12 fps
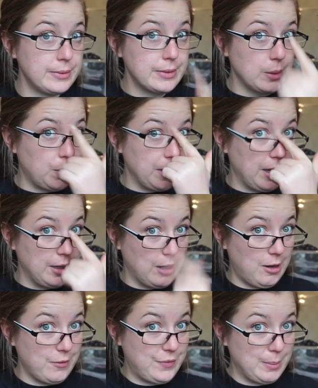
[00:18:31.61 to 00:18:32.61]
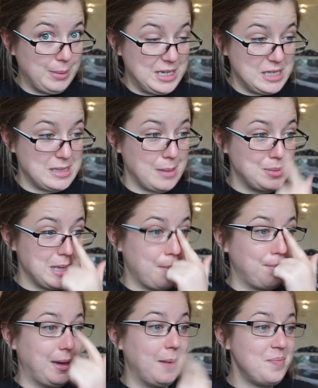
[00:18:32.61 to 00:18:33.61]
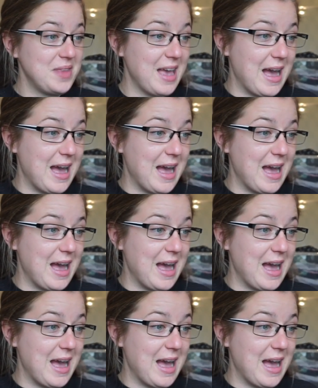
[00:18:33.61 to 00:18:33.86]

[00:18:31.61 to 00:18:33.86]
The one I got for bloody September.